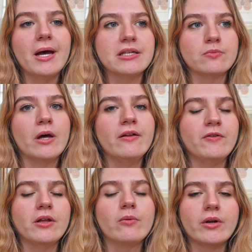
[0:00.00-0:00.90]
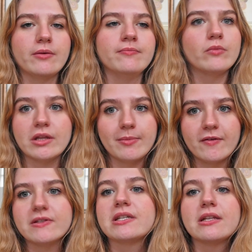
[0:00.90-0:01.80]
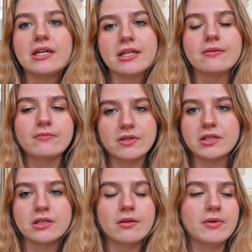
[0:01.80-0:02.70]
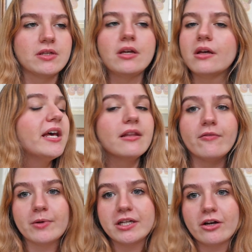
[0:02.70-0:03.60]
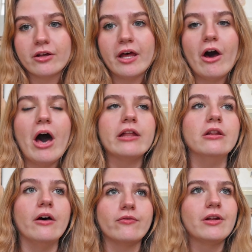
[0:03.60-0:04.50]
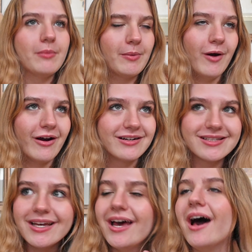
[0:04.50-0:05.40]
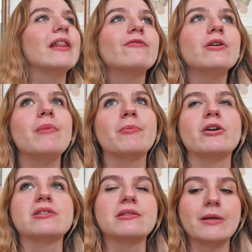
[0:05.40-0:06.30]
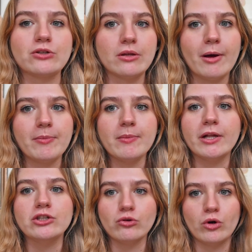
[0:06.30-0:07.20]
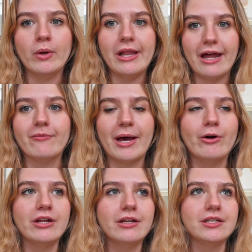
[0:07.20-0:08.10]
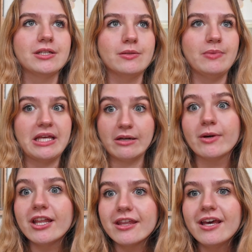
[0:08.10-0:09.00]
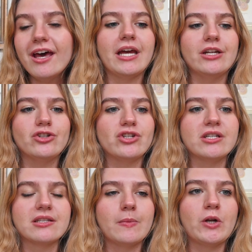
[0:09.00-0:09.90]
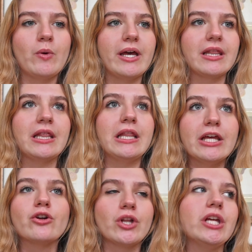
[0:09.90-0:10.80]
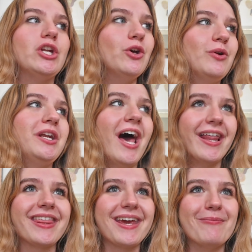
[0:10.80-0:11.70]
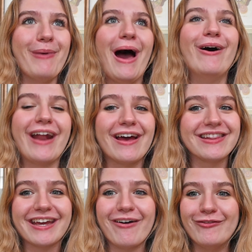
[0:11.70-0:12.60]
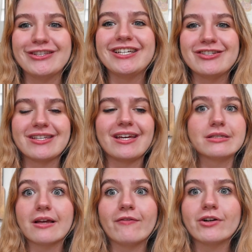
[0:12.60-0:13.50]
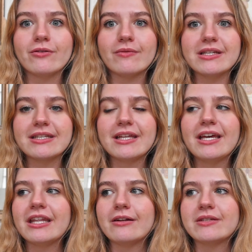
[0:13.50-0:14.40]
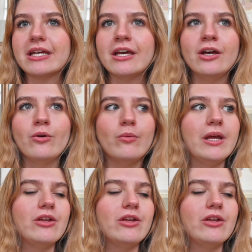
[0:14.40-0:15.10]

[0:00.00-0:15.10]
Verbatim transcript: as well if you, like, want to read the book physically and listen to the music. But I love Brandi Carlile. I love reading memoirs. I love reading memoirs, especially about people I don't know a lot about to begin with, and she is someone who I literally knew nothing about. I've, like, only just, like, discovered her recently, and then I was like, wait,